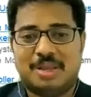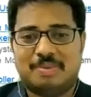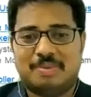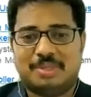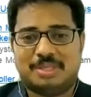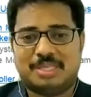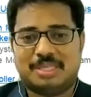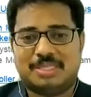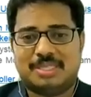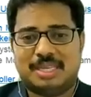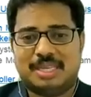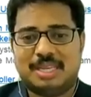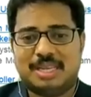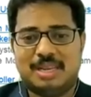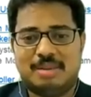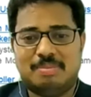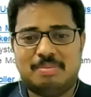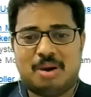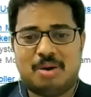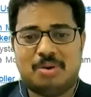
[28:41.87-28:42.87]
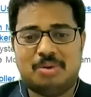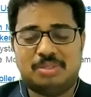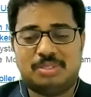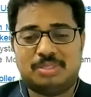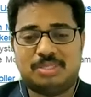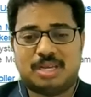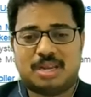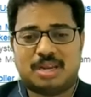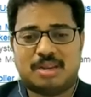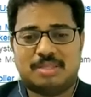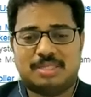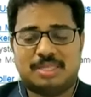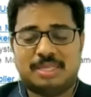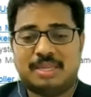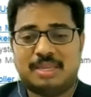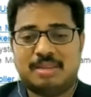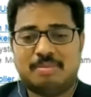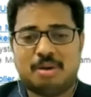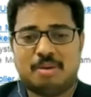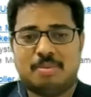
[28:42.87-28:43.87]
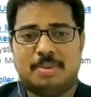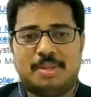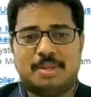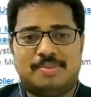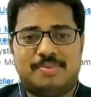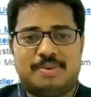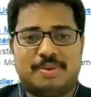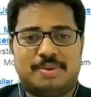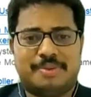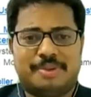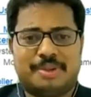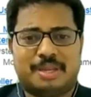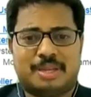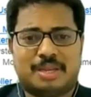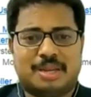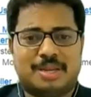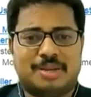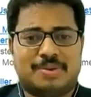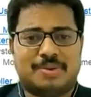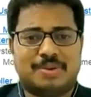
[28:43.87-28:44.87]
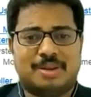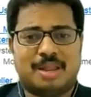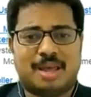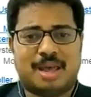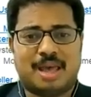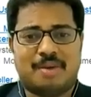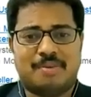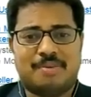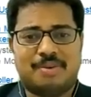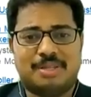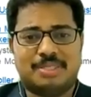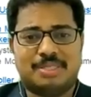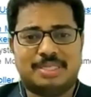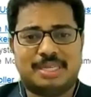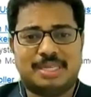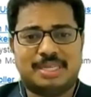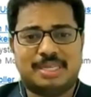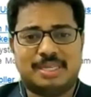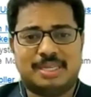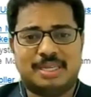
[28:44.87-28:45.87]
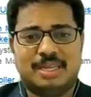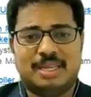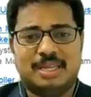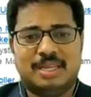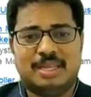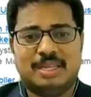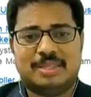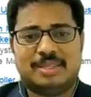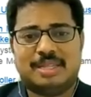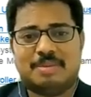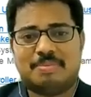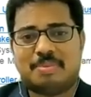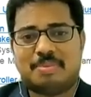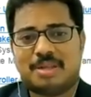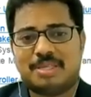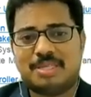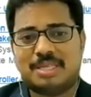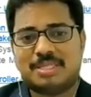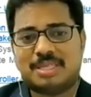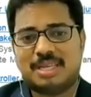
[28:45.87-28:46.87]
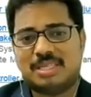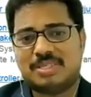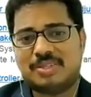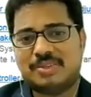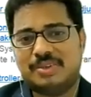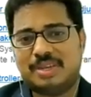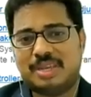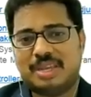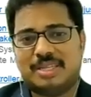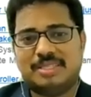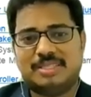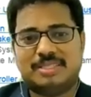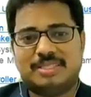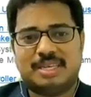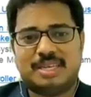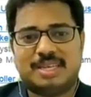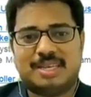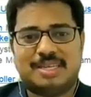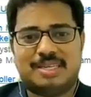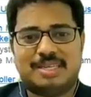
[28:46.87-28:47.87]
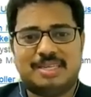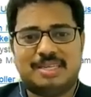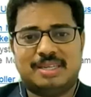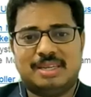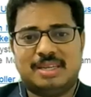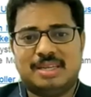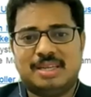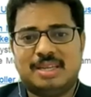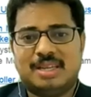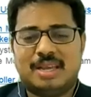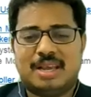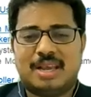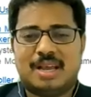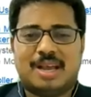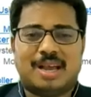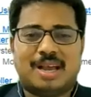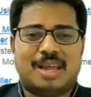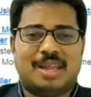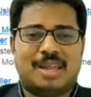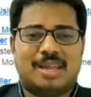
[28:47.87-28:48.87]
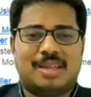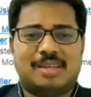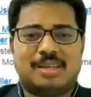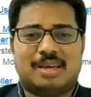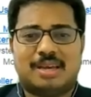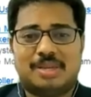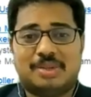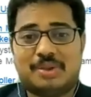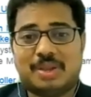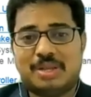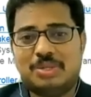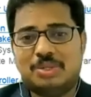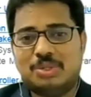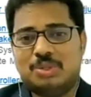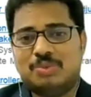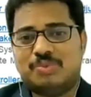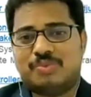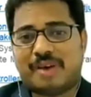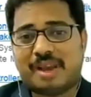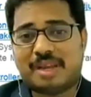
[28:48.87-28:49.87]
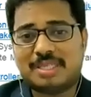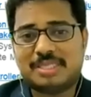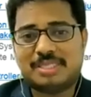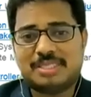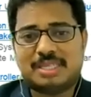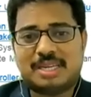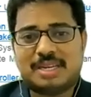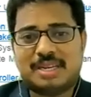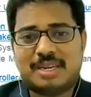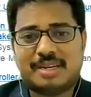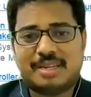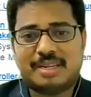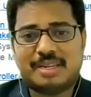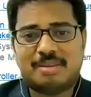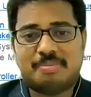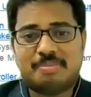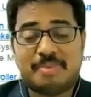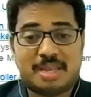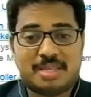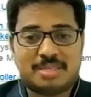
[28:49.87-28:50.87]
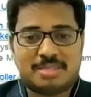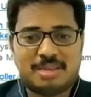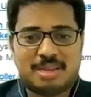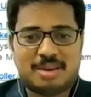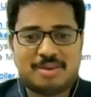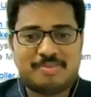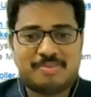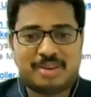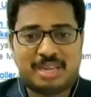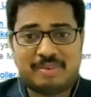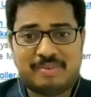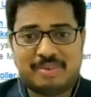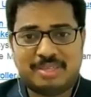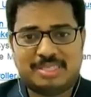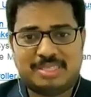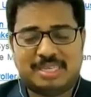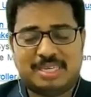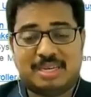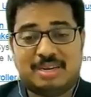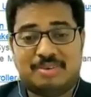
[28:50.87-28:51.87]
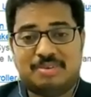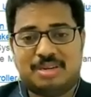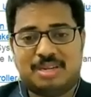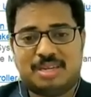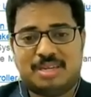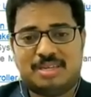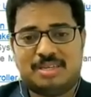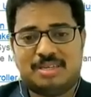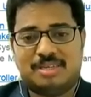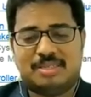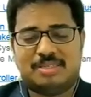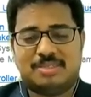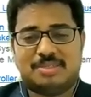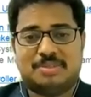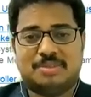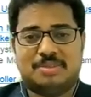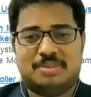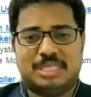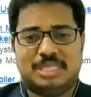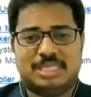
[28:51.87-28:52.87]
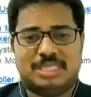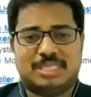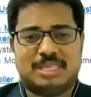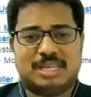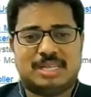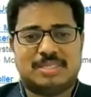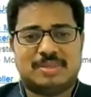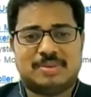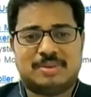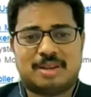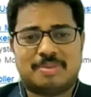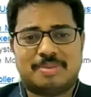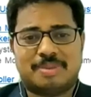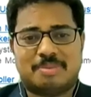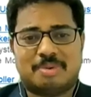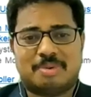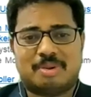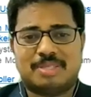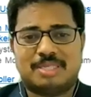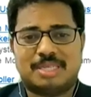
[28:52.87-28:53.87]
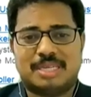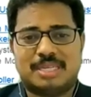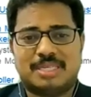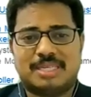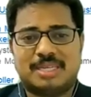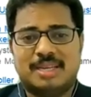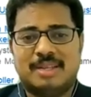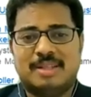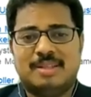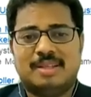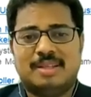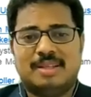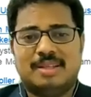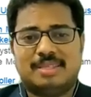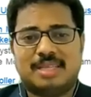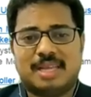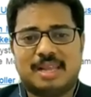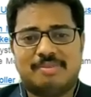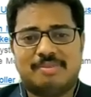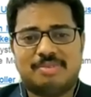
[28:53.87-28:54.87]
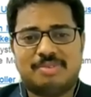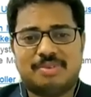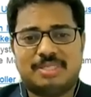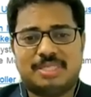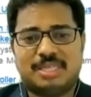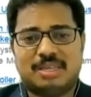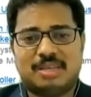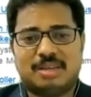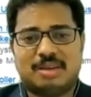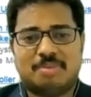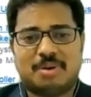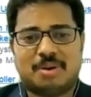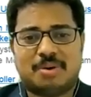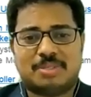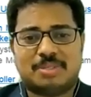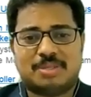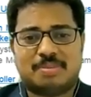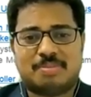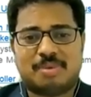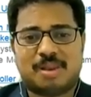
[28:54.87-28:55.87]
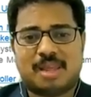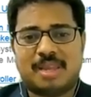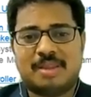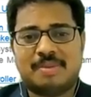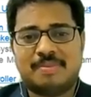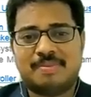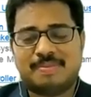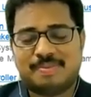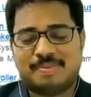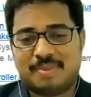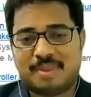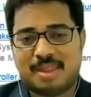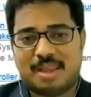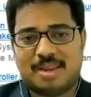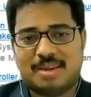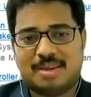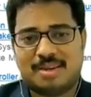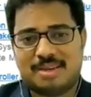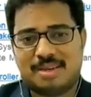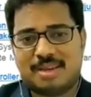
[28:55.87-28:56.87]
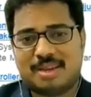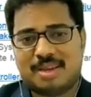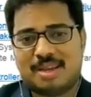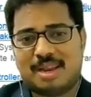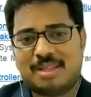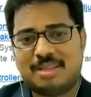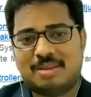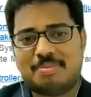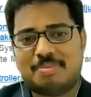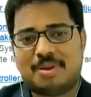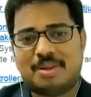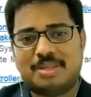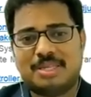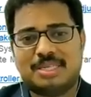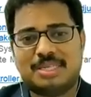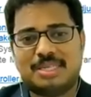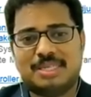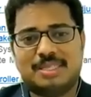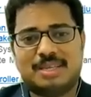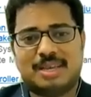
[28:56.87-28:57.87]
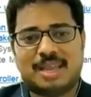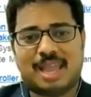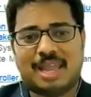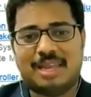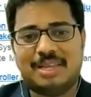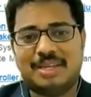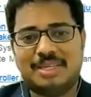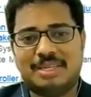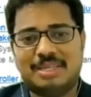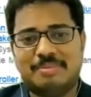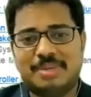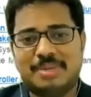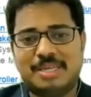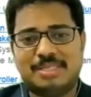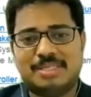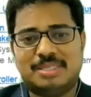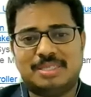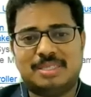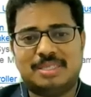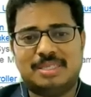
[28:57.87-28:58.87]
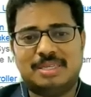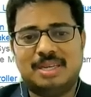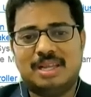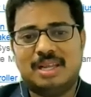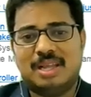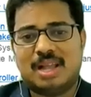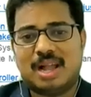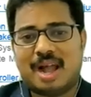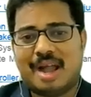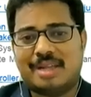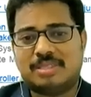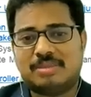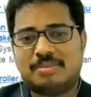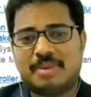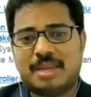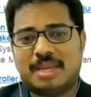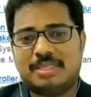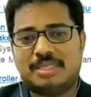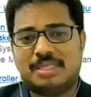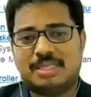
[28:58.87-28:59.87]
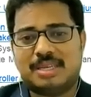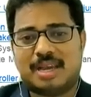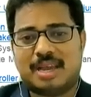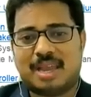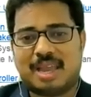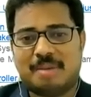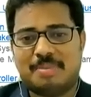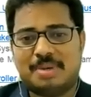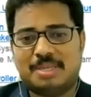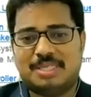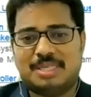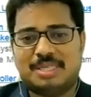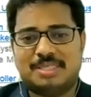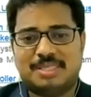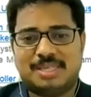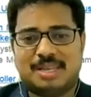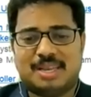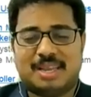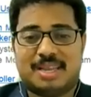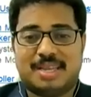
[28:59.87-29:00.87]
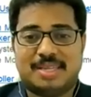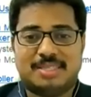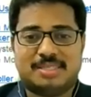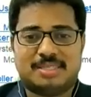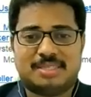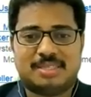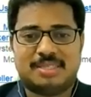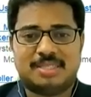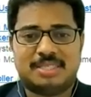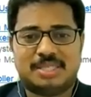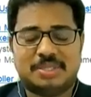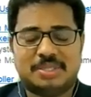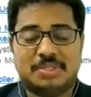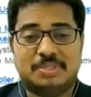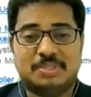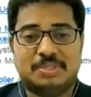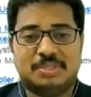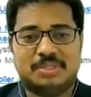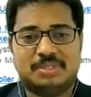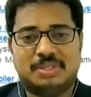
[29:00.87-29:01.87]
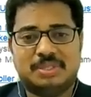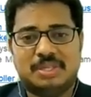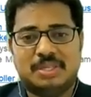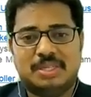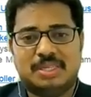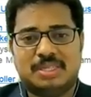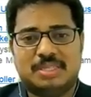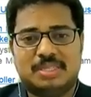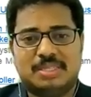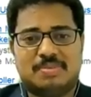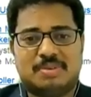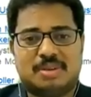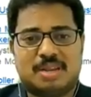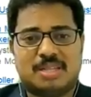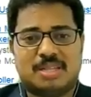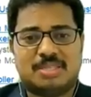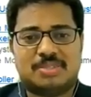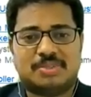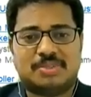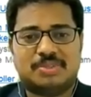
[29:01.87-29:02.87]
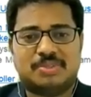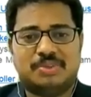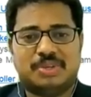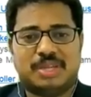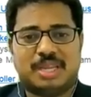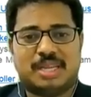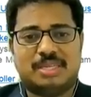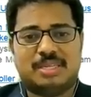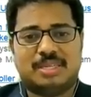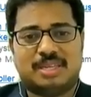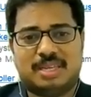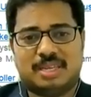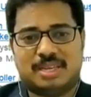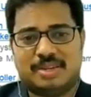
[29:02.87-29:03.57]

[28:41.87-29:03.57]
with a single mouse or a single mobile phone you can control everything that projects also you can check it and uh, you can do function generator based on frequency counter so this is also one of the project self switching power supply and uh, another project is the led based automatic uh, emergency light. So this one also we can you